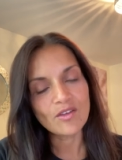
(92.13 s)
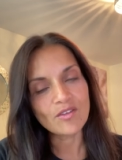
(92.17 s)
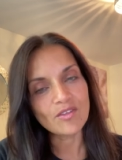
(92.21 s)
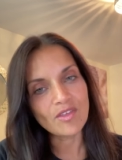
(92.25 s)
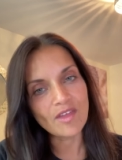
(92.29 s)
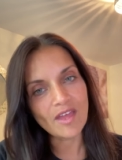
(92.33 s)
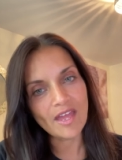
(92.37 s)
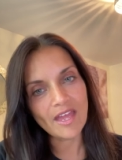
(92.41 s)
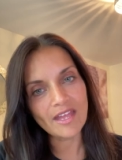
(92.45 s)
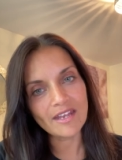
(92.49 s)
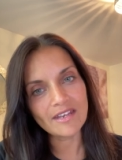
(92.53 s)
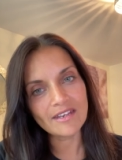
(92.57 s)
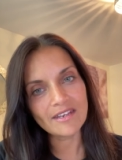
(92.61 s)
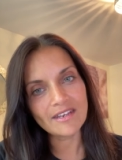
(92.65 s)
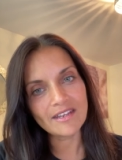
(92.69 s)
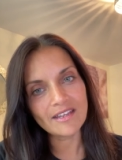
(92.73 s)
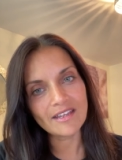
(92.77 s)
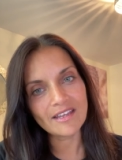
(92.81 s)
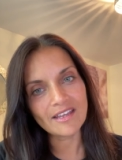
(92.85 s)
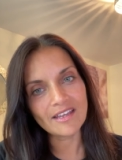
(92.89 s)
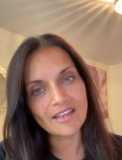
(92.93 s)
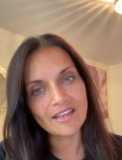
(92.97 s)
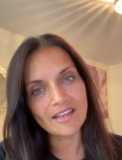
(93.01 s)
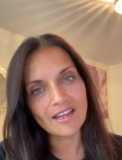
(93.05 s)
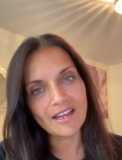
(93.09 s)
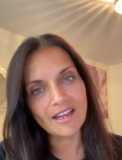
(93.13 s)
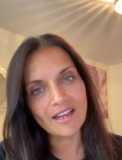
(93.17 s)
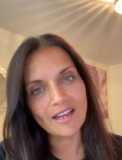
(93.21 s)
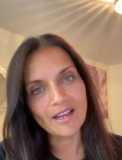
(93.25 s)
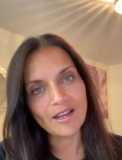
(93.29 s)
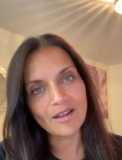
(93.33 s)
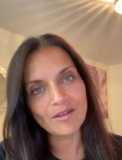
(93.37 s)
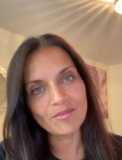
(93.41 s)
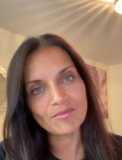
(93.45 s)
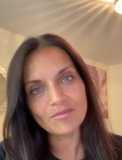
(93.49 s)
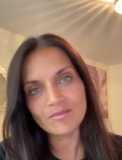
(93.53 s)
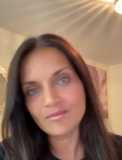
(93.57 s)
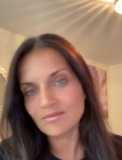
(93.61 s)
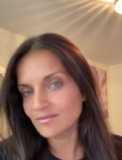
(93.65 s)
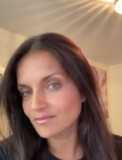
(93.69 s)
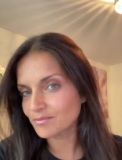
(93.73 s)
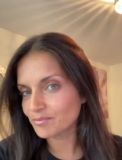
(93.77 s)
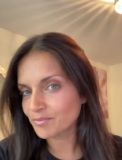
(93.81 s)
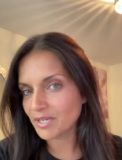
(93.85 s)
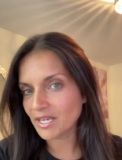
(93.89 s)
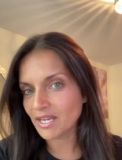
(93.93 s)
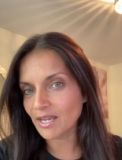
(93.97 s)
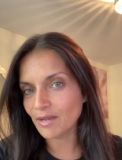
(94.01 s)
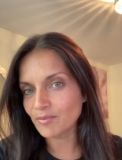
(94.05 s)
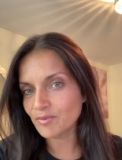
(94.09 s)
then um,
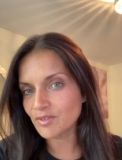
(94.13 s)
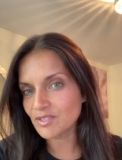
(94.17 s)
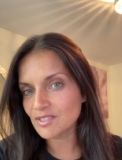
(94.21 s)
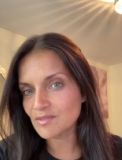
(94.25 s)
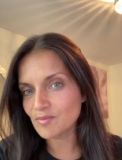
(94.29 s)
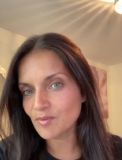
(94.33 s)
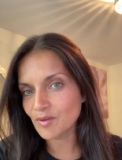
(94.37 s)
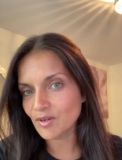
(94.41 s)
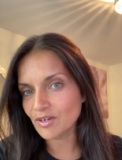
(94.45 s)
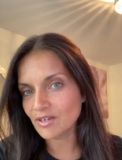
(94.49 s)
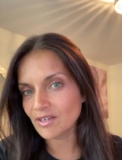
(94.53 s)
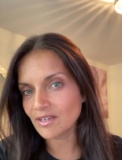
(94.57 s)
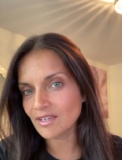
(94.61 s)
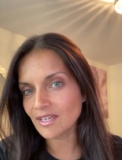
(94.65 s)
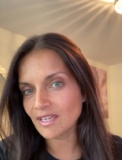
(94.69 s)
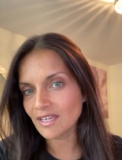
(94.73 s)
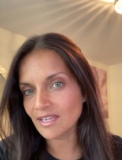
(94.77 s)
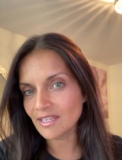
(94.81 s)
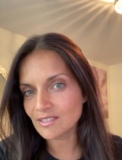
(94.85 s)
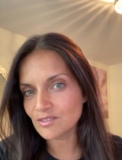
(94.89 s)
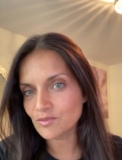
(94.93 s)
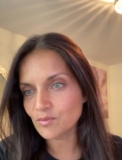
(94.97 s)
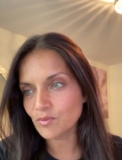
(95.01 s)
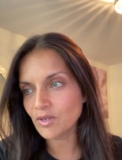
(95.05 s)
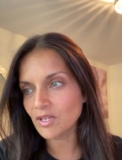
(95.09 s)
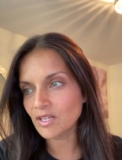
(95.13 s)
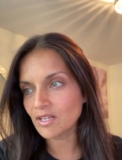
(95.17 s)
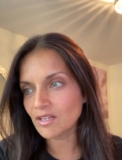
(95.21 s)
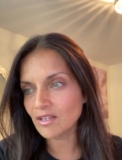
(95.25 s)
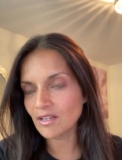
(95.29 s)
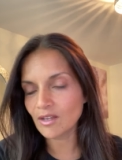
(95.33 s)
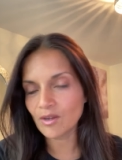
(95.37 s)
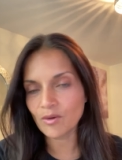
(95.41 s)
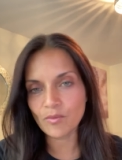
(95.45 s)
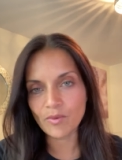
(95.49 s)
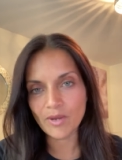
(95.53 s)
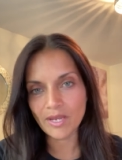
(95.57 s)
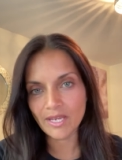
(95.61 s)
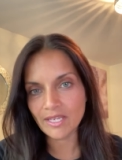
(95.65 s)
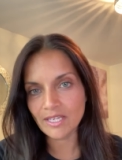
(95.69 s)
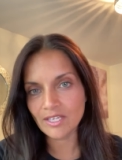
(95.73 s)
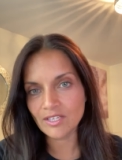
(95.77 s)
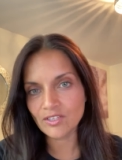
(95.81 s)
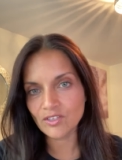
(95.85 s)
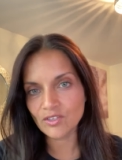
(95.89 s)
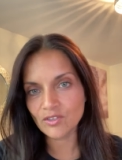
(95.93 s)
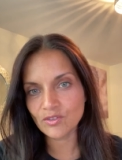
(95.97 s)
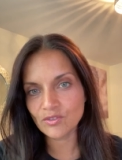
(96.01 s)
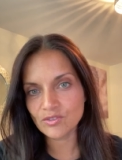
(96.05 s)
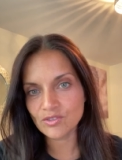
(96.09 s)
pick up this book. It will
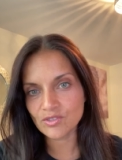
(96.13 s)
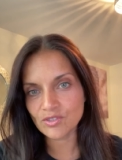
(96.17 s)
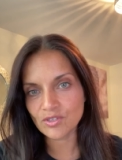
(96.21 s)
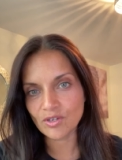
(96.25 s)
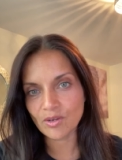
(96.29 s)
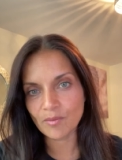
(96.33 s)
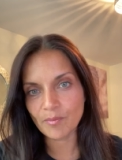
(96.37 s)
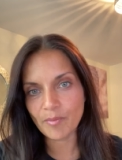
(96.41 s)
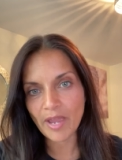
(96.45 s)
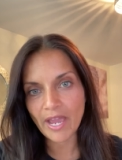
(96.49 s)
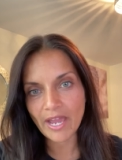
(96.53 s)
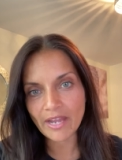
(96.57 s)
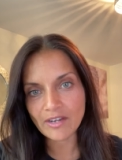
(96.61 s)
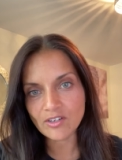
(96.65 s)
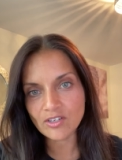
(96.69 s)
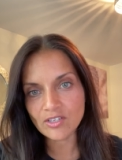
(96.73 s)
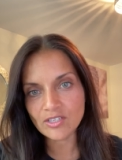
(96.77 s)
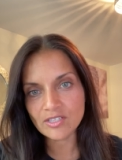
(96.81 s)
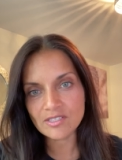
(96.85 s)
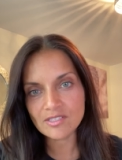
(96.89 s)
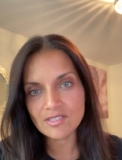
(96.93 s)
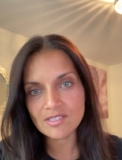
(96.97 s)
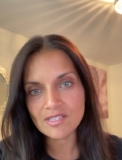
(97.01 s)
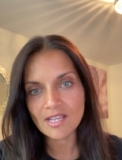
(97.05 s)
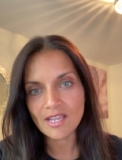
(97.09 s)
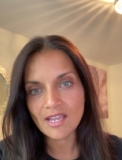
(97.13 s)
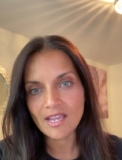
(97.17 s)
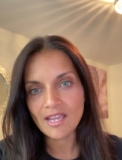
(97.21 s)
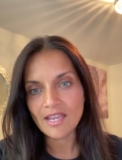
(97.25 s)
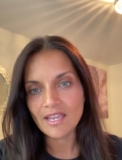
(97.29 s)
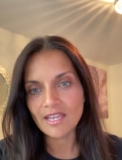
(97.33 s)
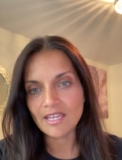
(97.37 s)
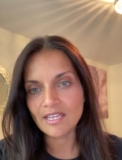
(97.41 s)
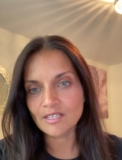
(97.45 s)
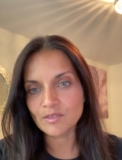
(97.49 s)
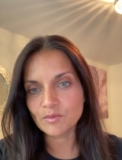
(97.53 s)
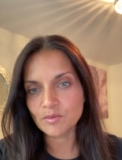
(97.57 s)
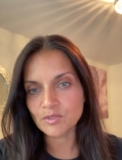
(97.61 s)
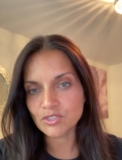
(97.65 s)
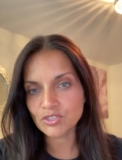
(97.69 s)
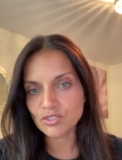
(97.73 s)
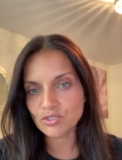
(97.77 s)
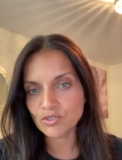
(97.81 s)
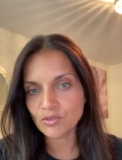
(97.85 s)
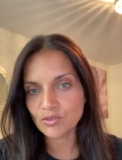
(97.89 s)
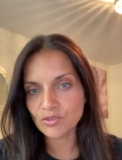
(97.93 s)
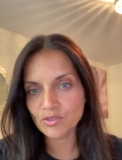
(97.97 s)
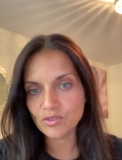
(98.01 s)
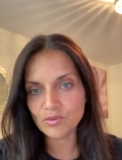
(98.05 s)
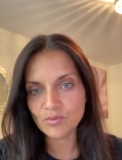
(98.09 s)
awaken you to your patterns. It will
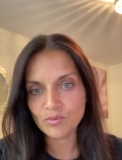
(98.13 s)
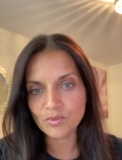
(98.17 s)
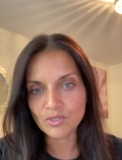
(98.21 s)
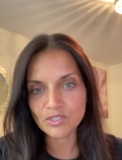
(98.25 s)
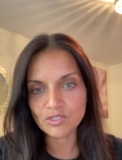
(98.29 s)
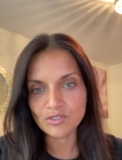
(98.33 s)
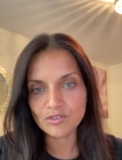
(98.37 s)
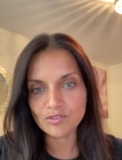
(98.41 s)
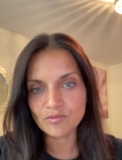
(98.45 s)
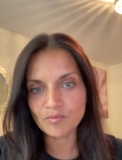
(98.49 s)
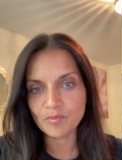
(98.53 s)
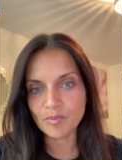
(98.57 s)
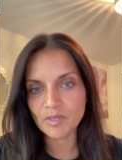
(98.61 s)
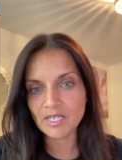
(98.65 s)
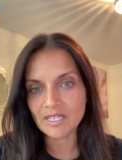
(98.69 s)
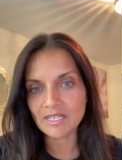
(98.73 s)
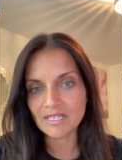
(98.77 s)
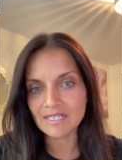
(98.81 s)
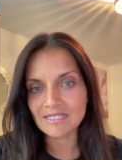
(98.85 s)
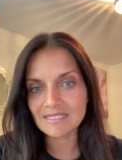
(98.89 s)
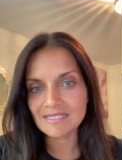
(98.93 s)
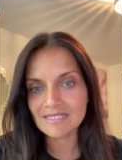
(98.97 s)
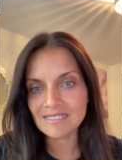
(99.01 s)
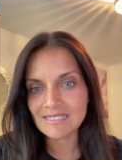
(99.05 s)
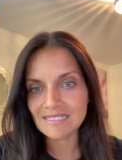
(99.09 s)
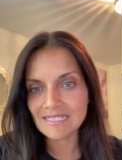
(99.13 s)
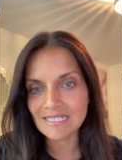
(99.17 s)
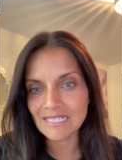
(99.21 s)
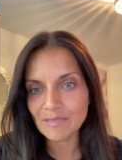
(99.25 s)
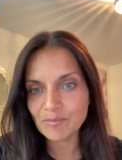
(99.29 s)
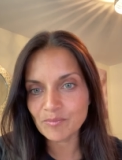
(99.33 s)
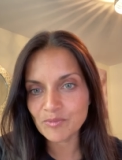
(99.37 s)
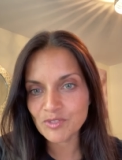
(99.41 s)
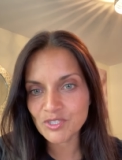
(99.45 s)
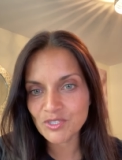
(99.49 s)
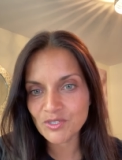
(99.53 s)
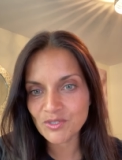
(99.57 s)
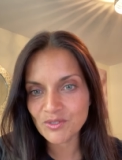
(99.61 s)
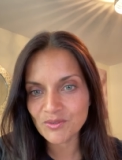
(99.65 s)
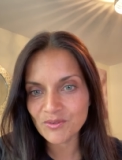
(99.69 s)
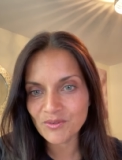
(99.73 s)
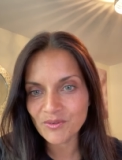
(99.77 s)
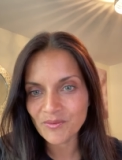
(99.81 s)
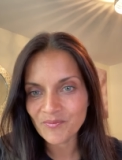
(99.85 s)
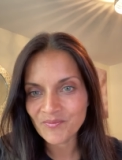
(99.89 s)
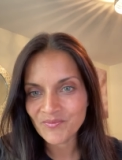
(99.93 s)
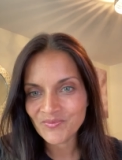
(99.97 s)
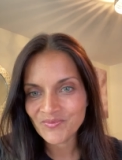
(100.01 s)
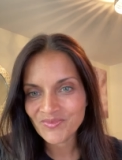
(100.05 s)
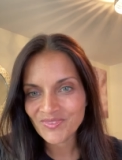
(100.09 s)
show you what you've been asleep
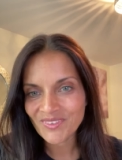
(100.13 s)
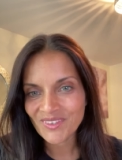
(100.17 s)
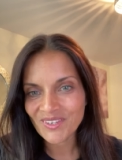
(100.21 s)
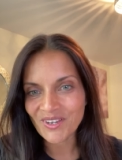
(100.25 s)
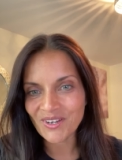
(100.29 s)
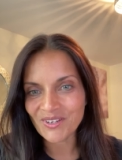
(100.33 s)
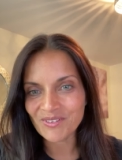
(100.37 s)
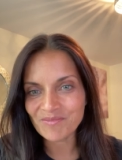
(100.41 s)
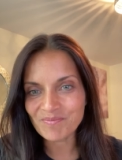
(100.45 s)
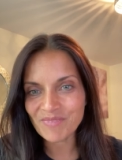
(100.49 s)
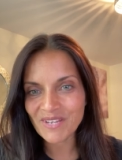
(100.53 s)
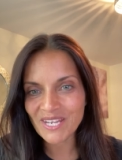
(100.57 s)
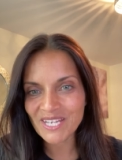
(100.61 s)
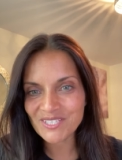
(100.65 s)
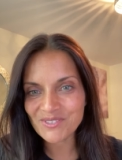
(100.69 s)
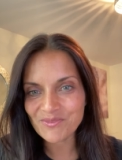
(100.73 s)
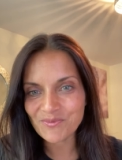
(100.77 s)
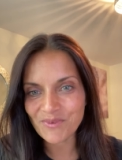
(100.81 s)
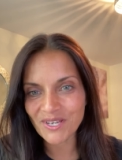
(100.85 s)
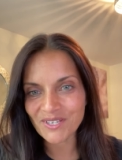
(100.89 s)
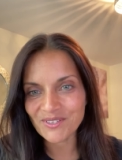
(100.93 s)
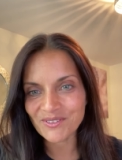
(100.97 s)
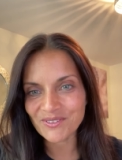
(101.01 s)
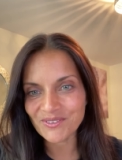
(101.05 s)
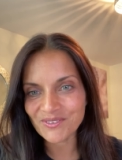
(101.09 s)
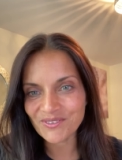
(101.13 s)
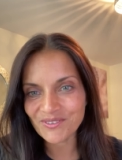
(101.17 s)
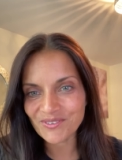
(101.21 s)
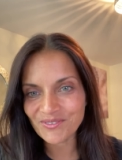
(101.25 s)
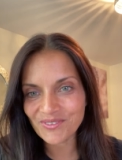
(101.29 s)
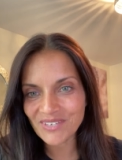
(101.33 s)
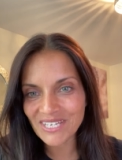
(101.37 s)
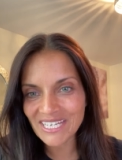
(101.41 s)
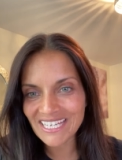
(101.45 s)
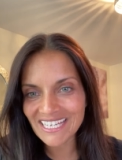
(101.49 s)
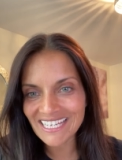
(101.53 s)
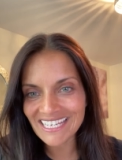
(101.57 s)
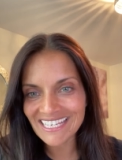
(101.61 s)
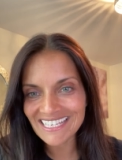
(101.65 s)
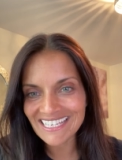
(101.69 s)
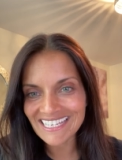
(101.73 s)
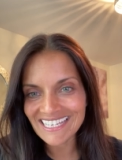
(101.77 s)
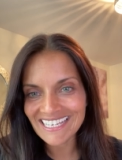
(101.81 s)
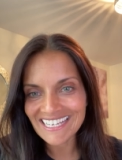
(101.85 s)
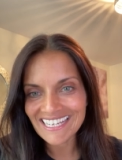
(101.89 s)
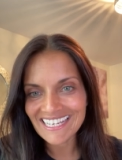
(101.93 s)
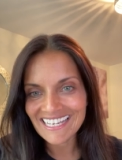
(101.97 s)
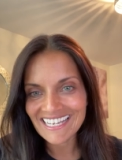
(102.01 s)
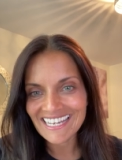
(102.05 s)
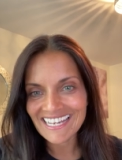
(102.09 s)
to. On page
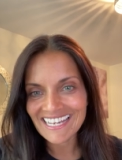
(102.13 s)
103,